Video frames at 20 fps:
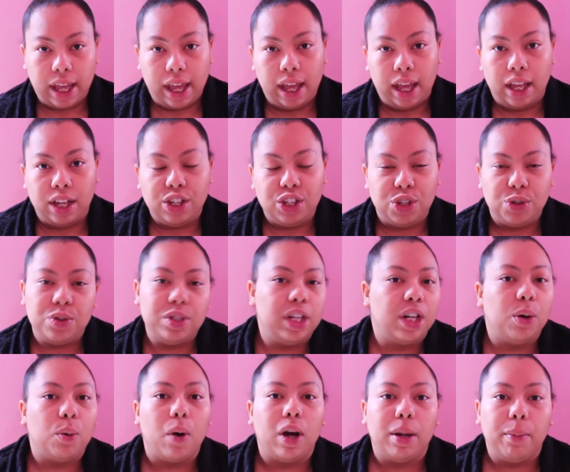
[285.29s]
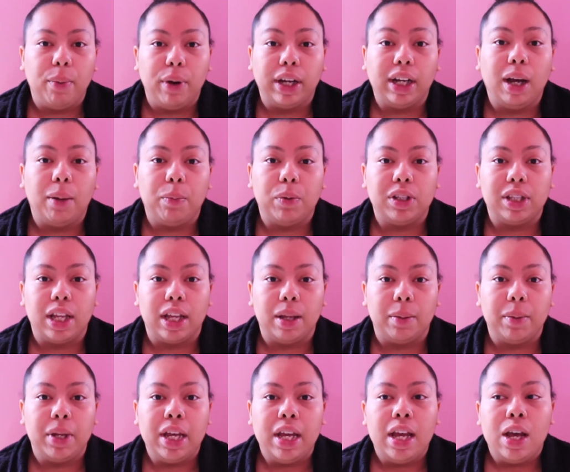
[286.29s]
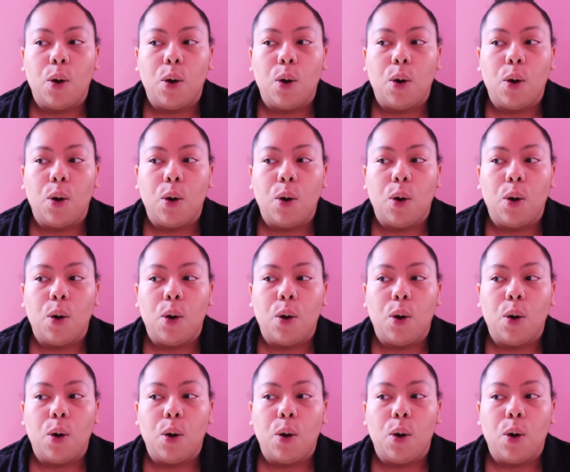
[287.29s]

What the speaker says: and you didn't want to break up with them,